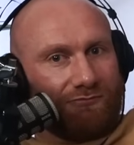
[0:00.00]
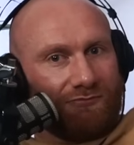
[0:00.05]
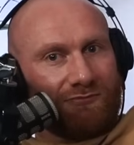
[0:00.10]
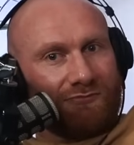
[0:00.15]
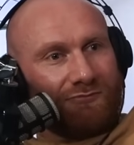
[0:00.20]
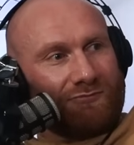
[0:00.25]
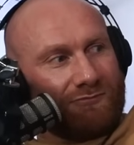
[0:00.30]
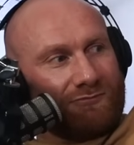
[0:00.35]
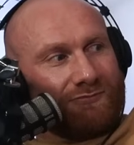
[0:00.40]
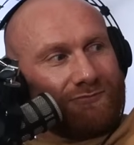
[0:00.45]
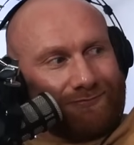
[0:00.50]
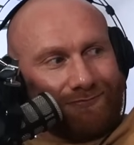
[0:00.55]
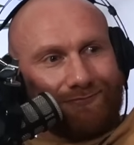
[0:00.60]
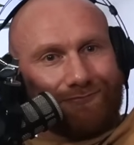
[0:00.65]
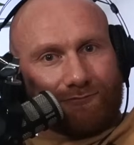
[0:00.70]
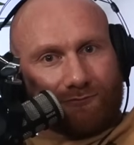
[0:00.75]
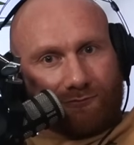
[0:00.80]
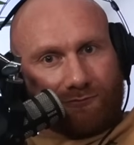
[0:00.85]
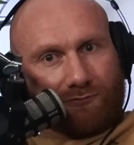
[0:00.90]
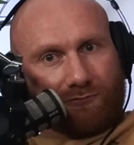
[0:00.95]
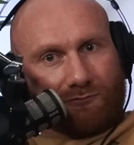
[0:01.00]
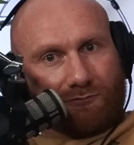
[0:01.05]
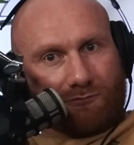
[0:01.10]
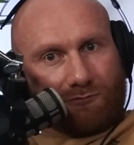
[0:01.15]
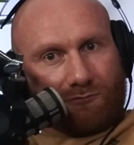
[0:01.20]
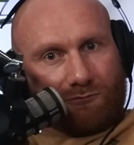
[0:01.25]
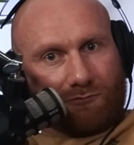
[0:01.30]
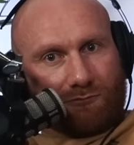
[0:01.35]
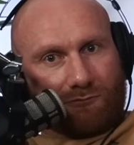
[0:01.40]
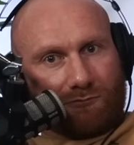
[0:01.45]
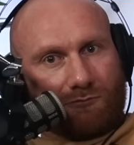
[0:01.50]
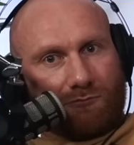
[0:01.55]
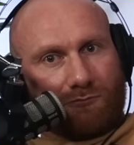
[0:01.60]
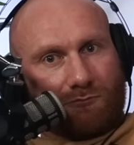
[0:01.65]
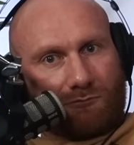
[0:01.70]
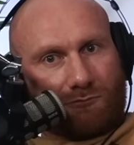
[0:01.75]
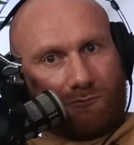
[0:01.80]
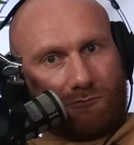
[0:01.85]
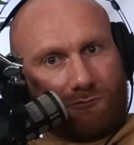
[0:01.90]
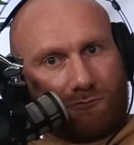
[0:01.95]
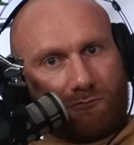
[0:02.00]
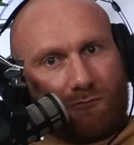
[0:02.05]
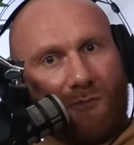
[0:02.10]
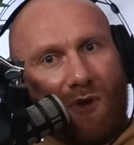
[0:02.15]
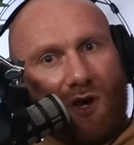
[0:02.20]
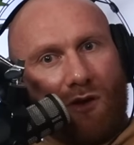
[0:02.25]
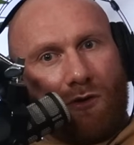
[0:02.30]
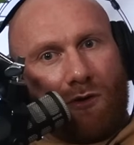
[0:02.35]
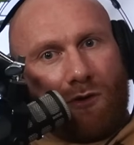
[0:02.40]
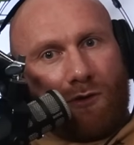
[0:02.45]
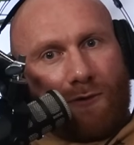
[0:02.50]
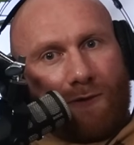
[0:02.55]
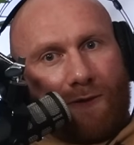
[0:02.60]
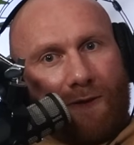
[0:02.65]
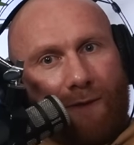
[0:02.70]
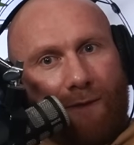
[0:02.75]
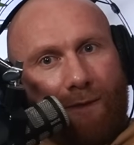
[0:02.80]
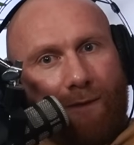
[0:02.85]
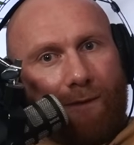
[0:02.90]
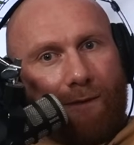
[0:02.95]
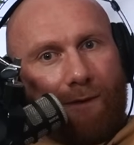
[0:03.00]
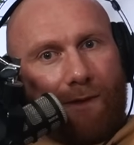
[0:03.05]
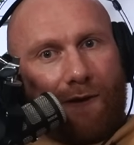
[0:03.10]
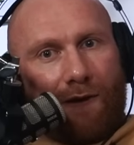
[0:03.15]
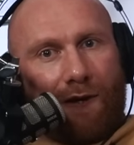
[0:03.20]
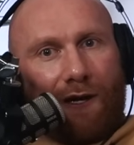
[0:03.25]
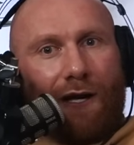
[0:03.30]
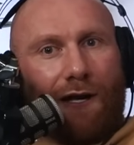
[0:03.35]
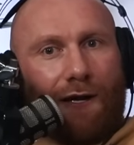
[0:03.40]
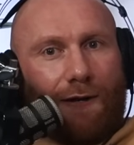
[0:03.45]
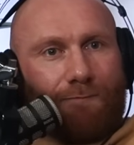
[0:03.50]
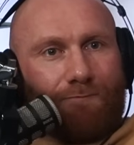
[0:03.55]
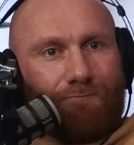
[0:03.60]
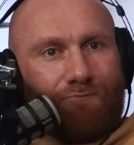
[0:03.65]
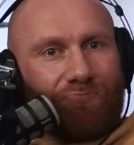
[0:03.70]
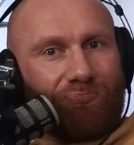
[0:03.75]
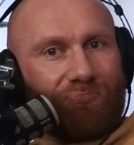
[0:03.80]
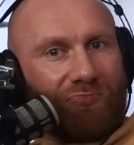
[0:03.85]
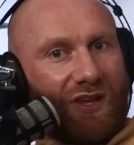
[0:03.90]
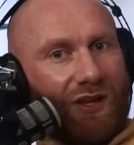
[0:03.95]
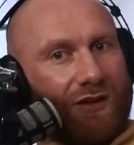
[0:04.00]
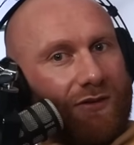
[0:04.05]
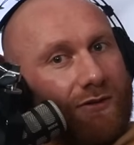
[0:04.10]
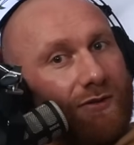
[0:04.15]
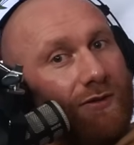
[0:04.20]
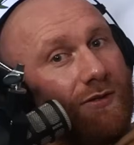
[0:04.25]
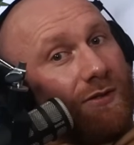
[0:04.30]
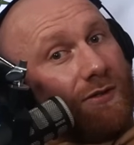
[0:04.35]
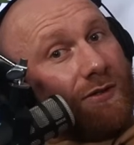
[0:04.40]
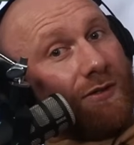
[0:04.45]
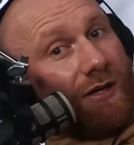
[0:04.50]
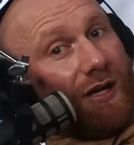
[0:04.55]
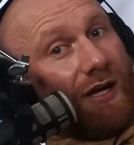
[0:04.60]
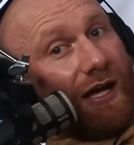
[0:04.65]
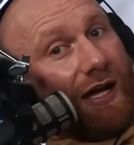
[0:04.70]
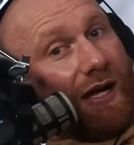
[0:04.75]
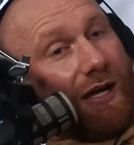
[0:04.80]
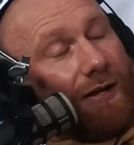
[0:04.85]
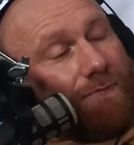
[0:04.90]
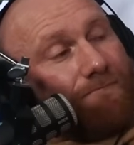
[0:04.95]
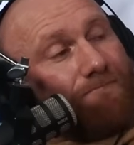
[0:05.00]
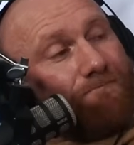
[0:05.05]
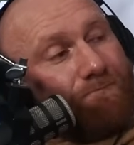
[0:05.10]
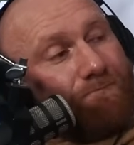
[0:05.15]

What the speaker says: Yeah, you obviously see like junkies and that in Glasgow and Edinburgh, but this was like just